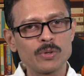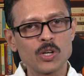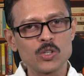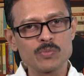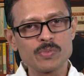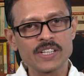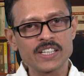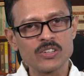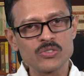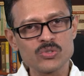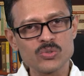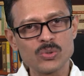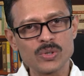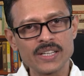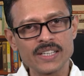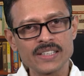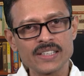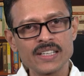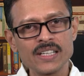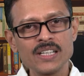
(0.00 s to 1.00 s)
prospective
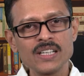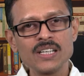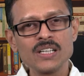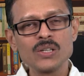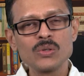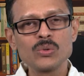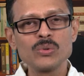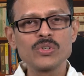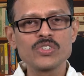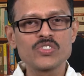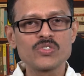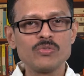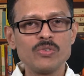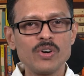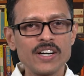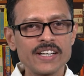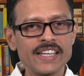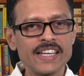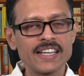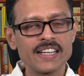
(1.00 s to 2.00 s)
student who is
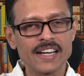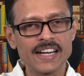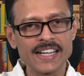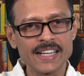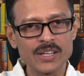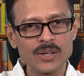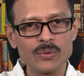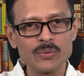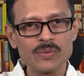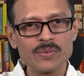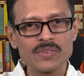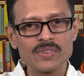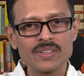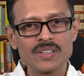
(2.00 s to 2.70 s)
working right now.